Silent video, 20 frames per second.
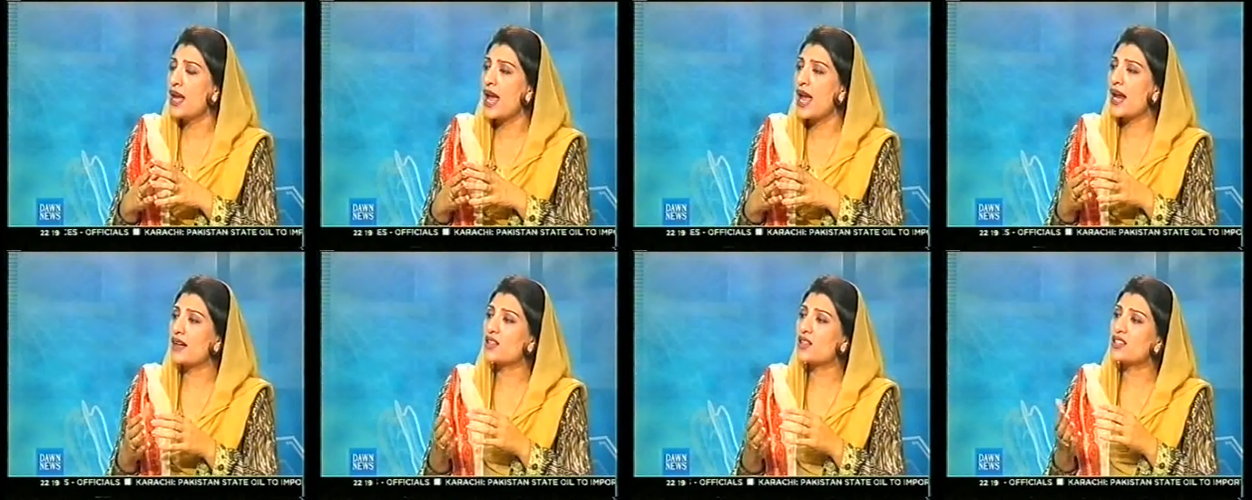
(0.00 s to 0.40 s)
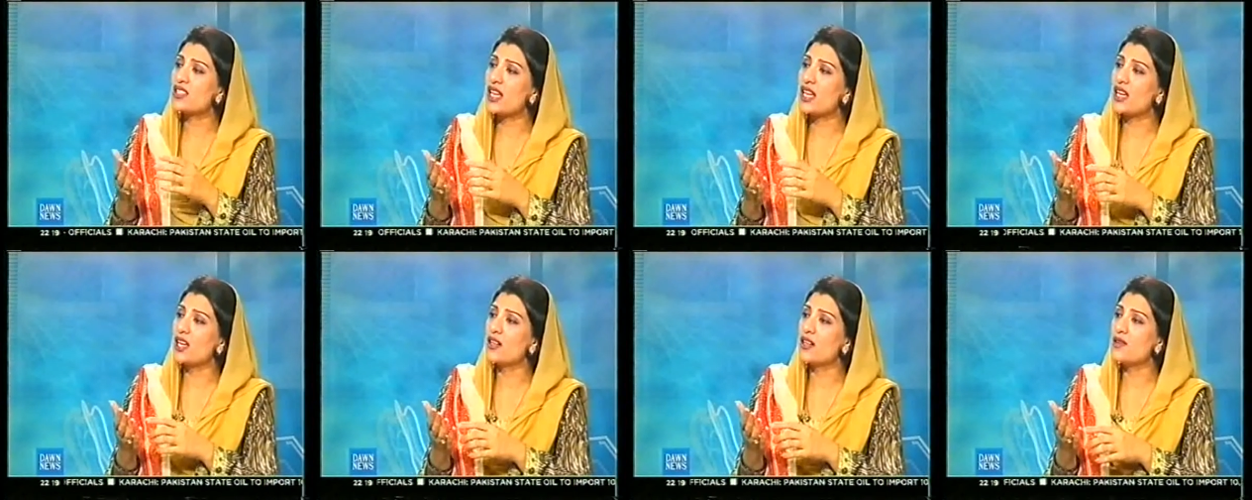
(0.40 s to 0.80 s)
And the
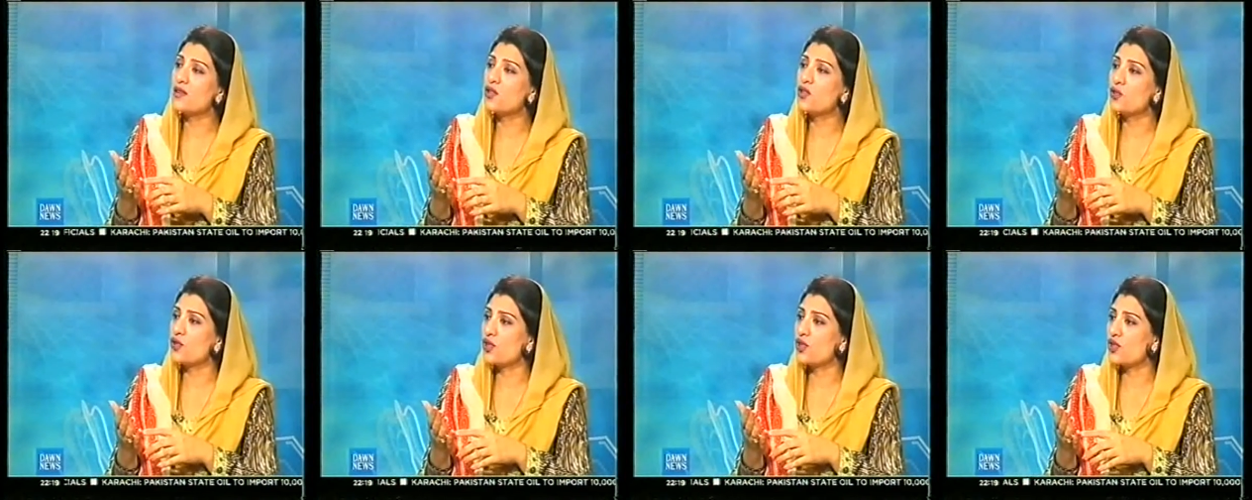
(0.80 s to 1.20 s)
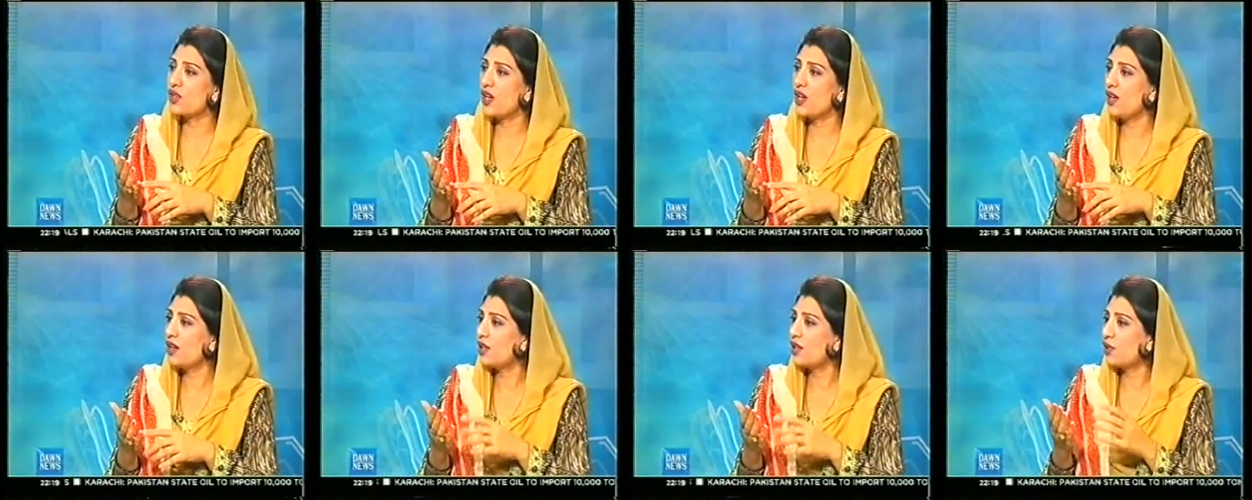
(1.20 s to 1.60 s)
second is
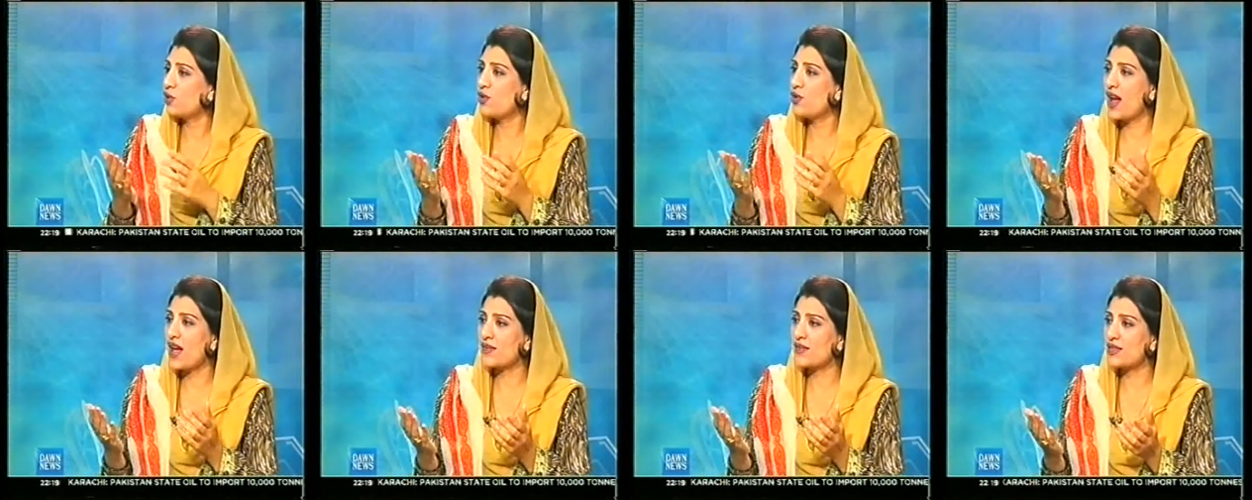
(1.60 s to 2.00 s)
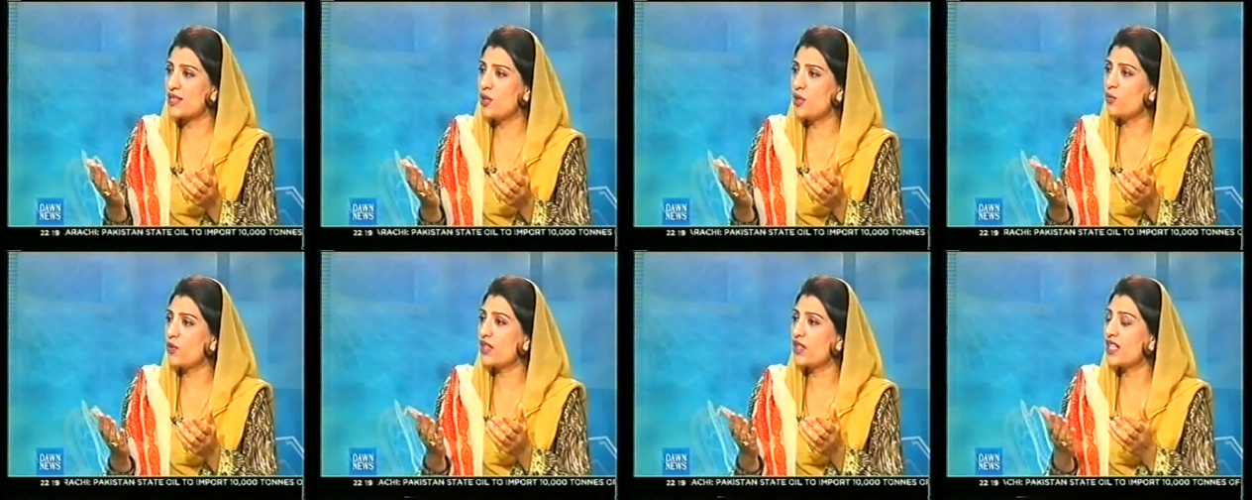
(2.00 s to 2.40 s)
judiciary. You have
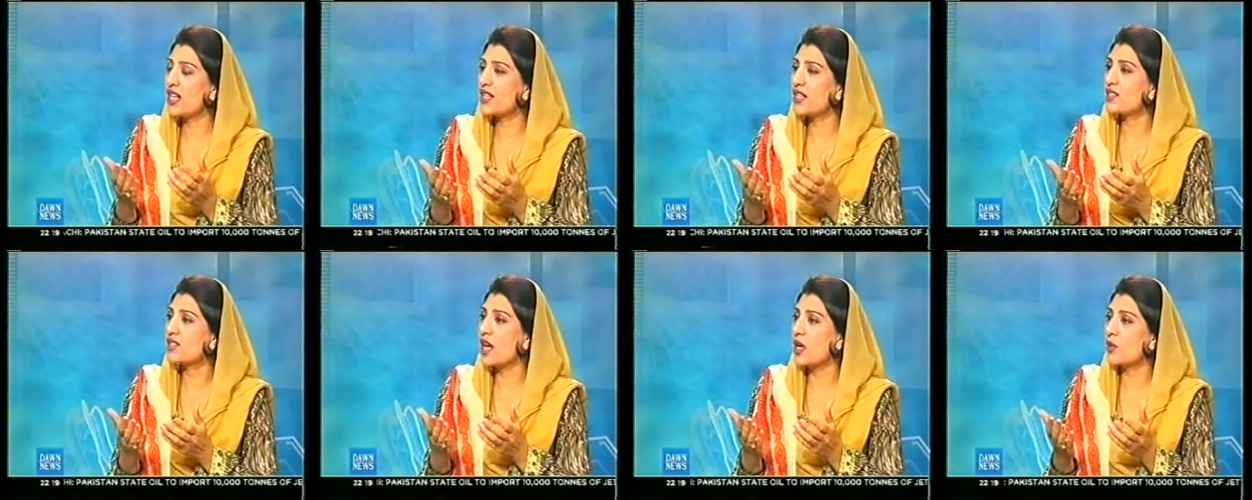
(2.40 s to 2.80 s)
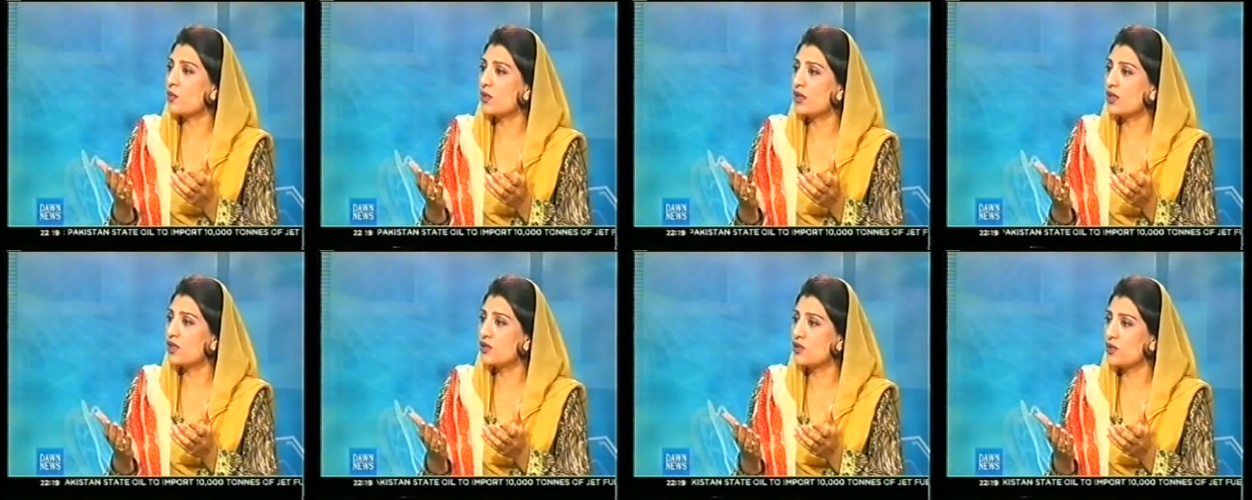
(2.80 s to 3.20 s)
seen what he has done
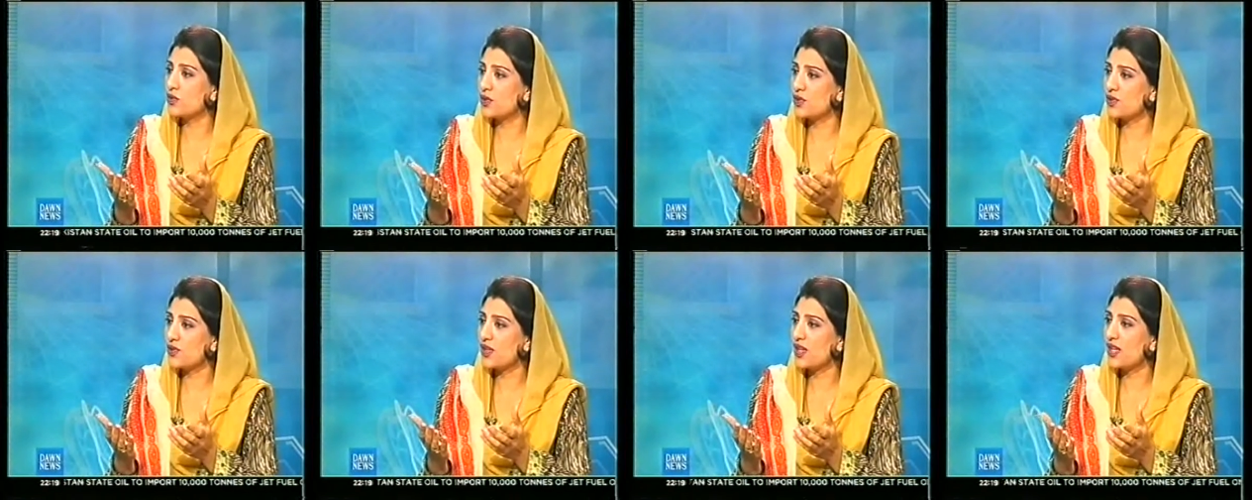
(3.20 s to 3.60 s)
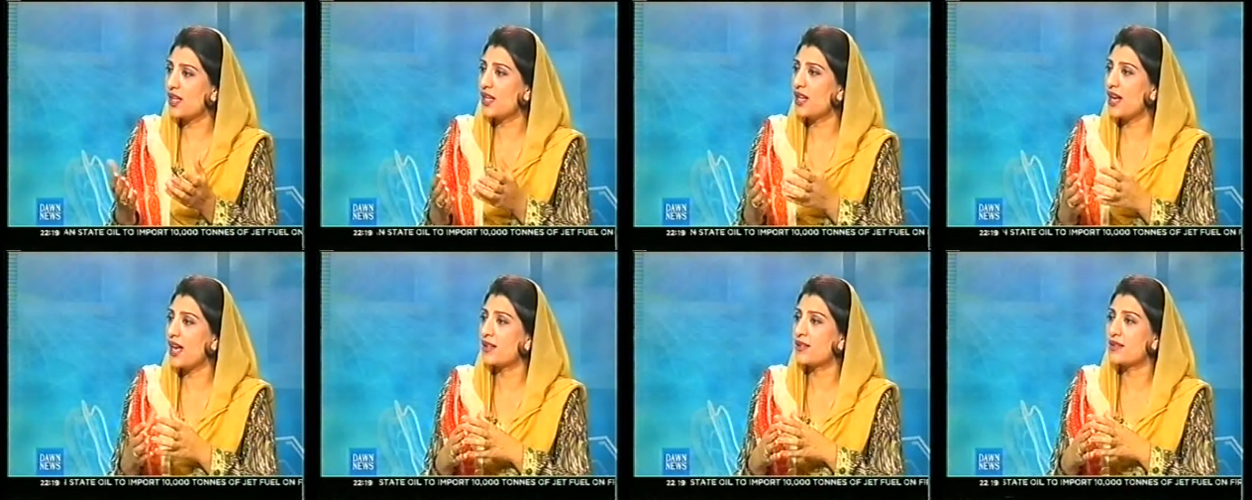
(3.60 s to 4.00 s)
with judiciary. He
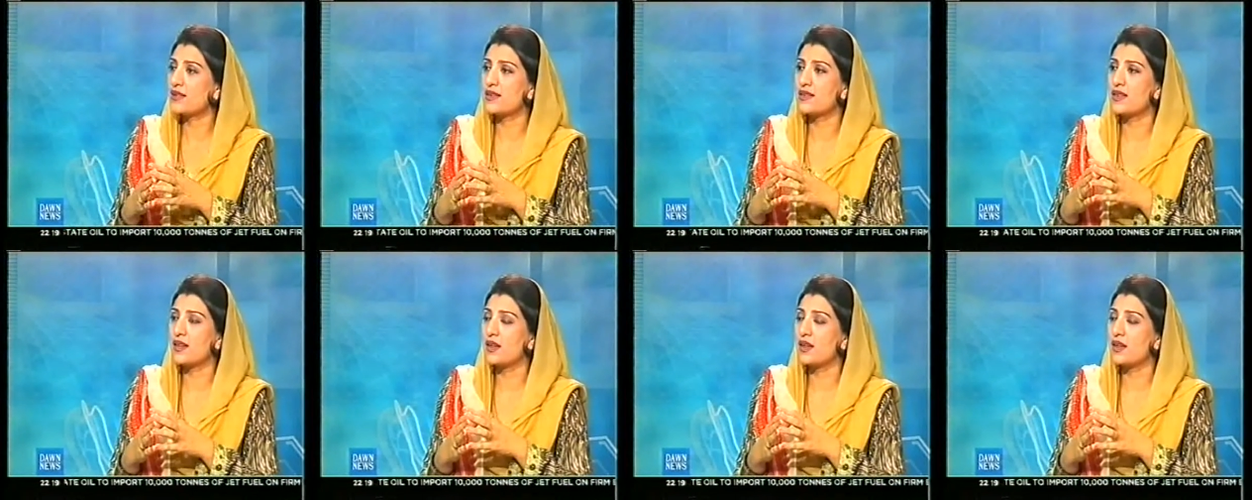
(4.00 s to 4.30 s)
has